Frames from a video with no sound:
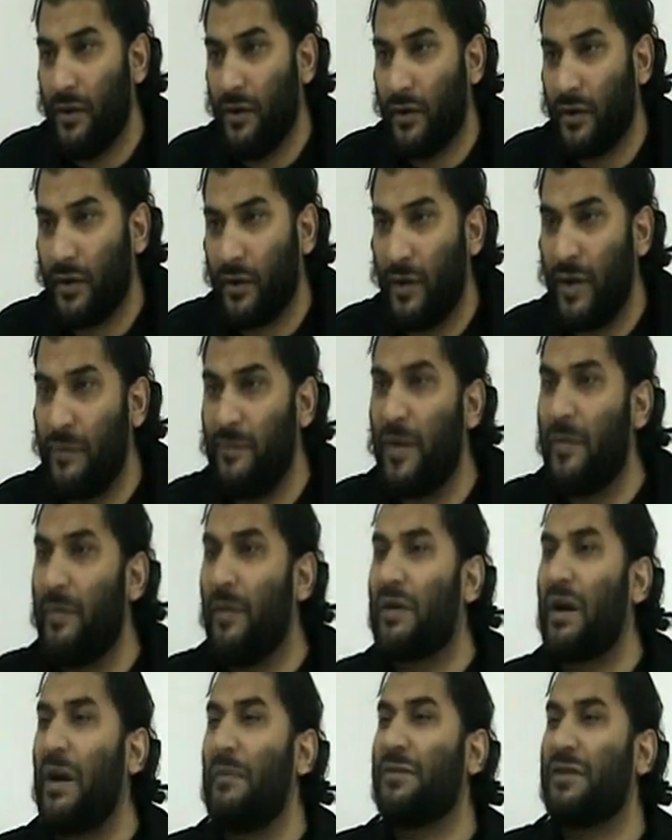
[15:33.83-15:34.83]
So when
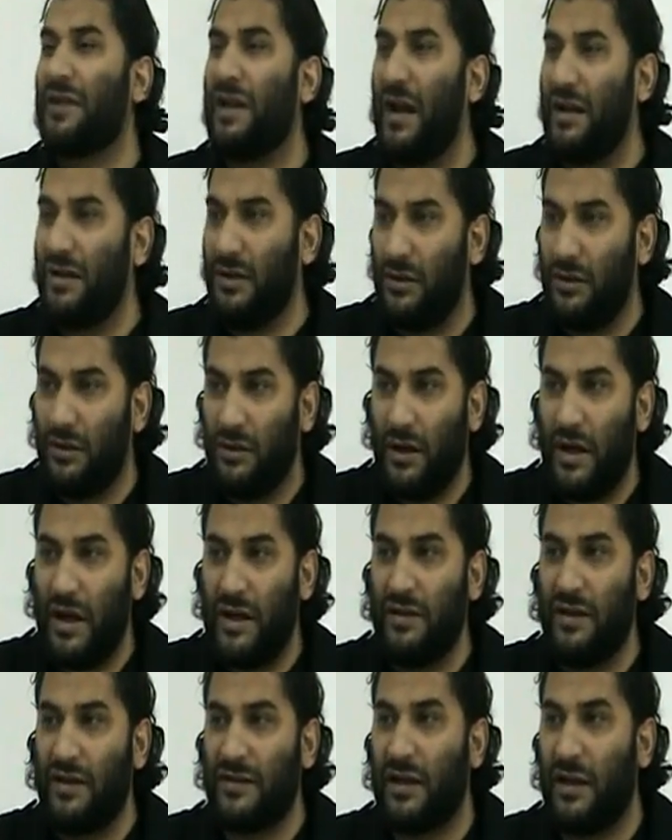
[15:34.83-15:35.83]
people come together
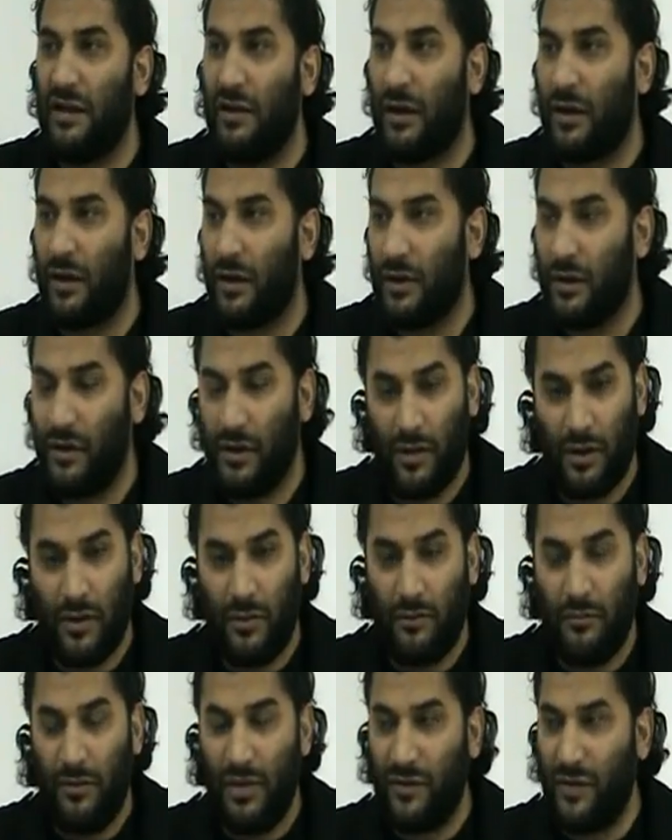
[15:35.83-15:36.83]
and they say, look,
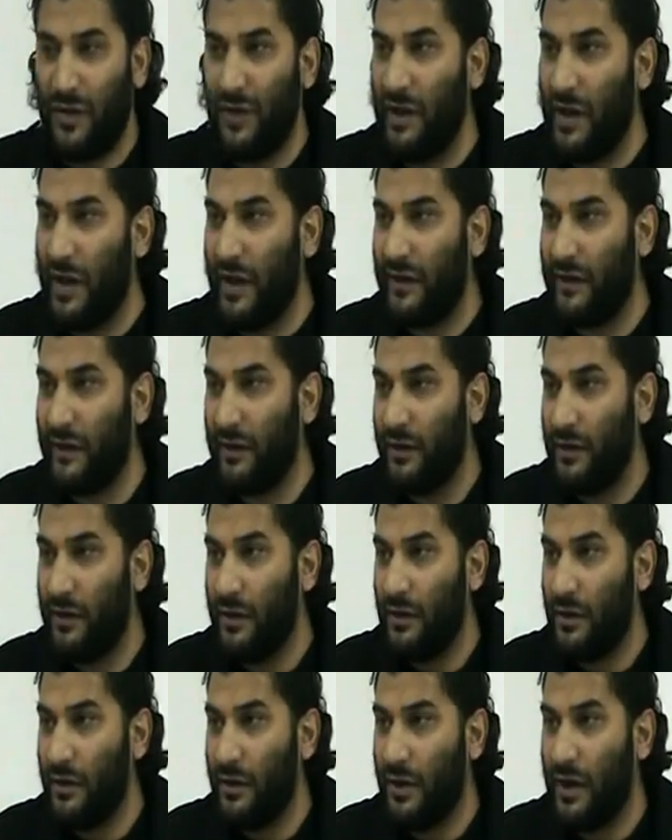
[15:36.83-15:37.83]
between us
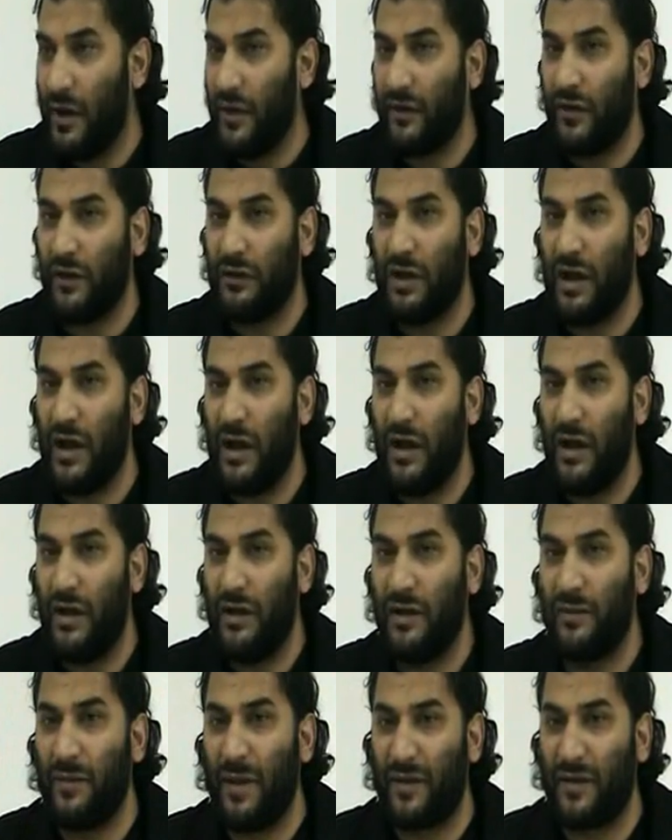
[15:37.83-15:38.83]
is Allah and
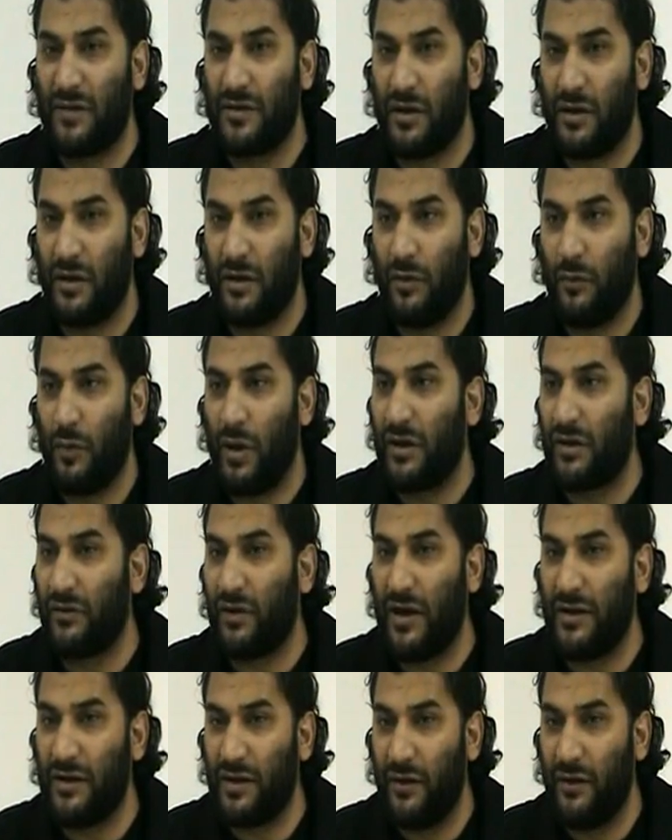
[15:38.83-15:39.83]
His Messenger. One
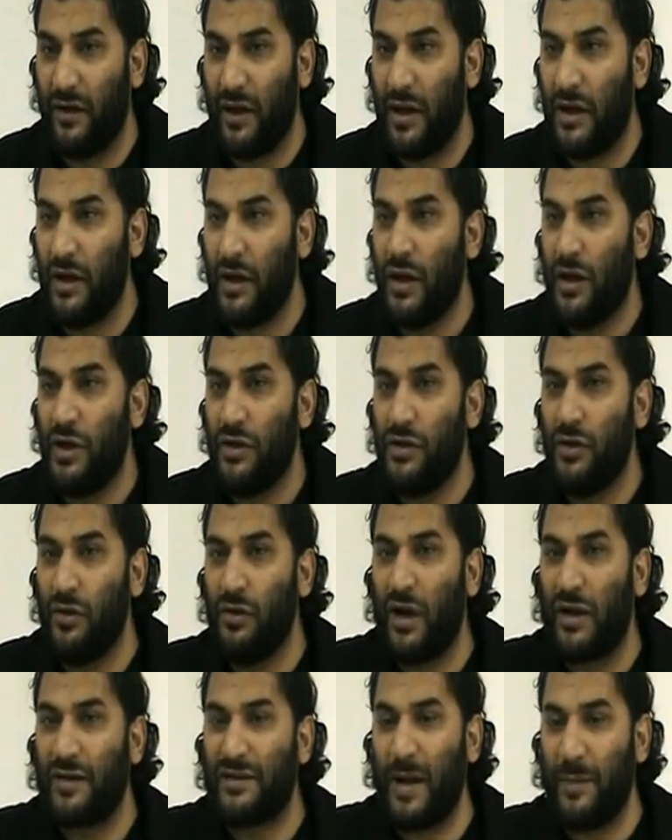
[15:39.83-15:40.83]
criteria.
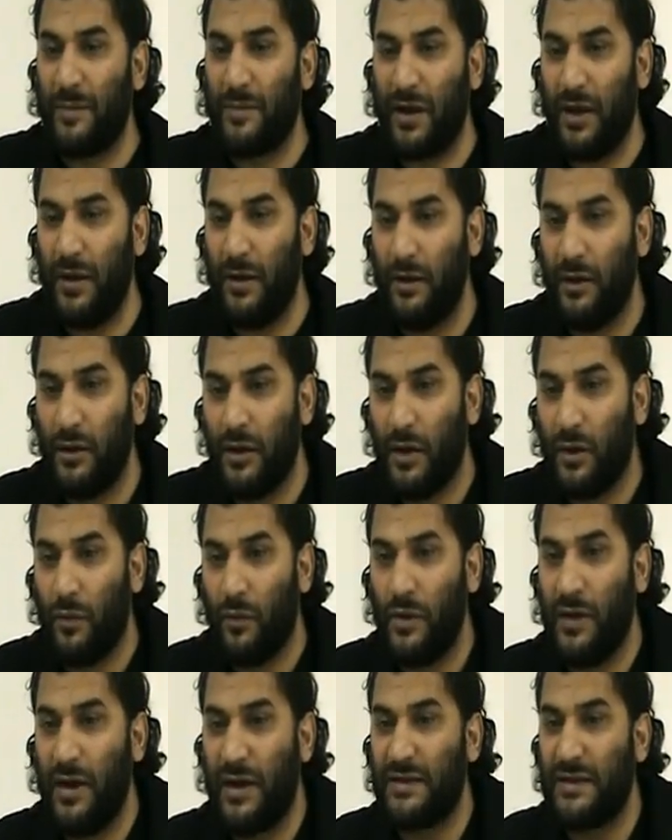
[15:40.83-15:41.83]
You accept it,
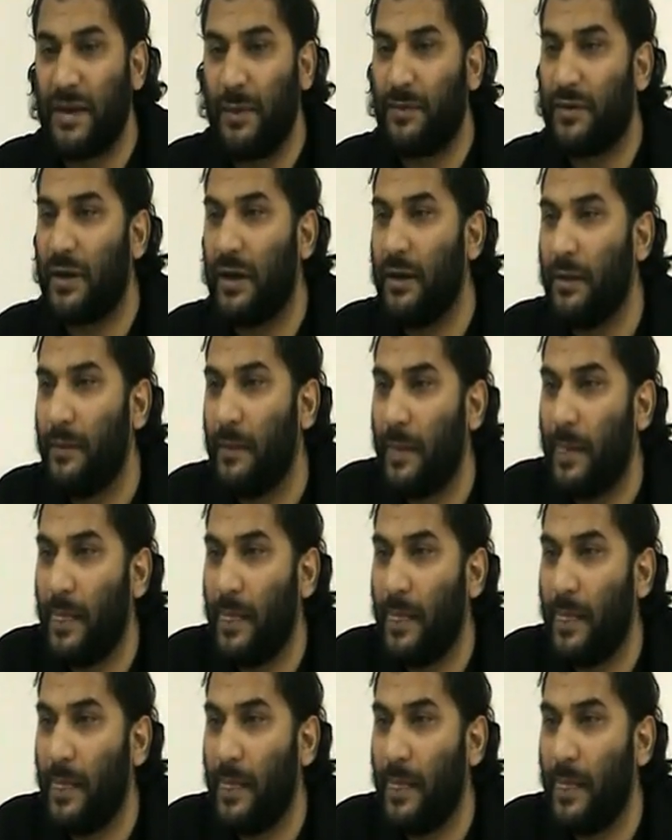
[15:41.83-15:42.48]
we accept it.